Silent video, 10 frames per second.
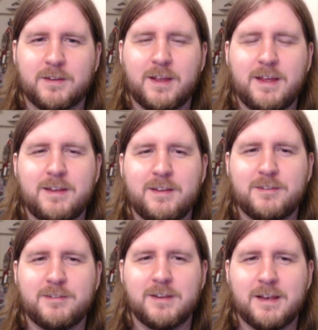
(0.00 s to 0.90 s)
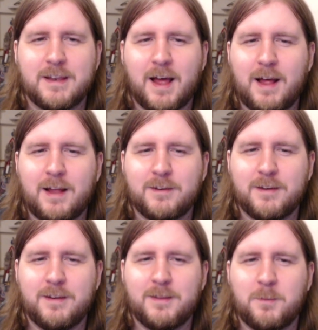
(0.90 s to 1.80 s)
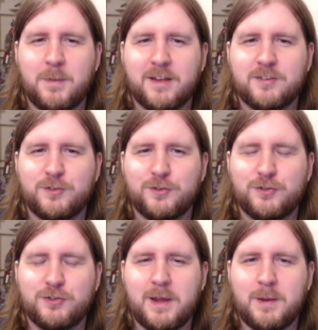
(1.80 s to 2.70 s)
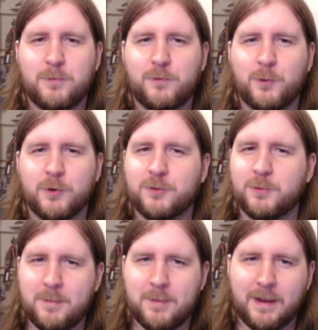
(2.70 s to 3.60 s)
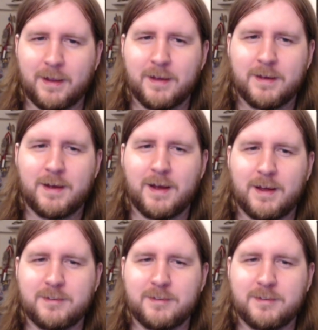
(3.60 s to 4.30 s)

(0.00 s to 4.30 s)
is not in the best shape for swimming. Uh,